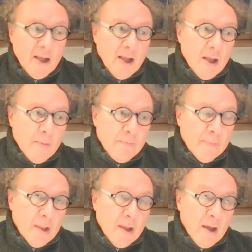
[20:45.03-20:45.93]

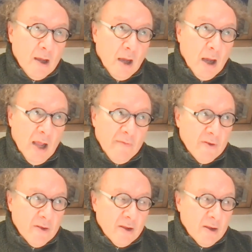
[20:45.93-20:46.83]
I've
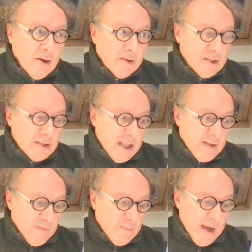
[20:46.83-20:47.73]
got to say
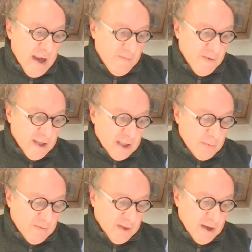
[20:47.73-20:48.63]
that from everything that
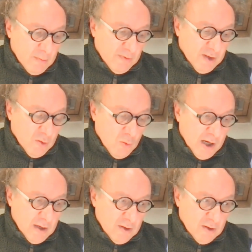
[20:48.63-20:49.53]
we've done, and we've done
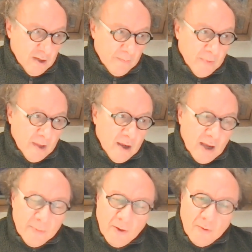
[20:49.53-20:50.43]
quite a lot,
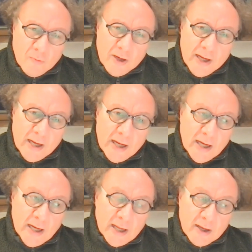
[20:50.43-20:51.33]
I'm not
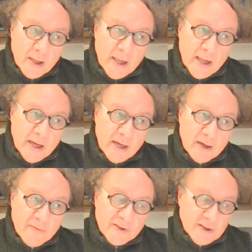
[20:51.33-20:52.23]
really a keen
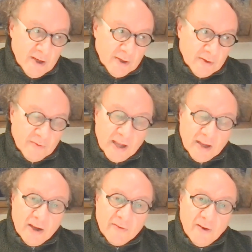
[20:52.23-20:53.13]
aficionado of that
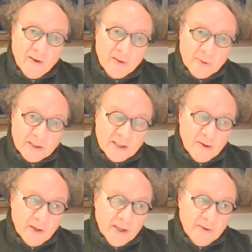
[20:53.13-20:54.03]
kind of argument.
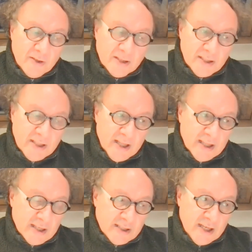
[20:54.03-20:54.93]
So I don't see
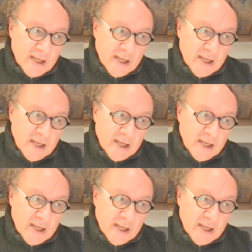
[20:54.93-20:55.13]
this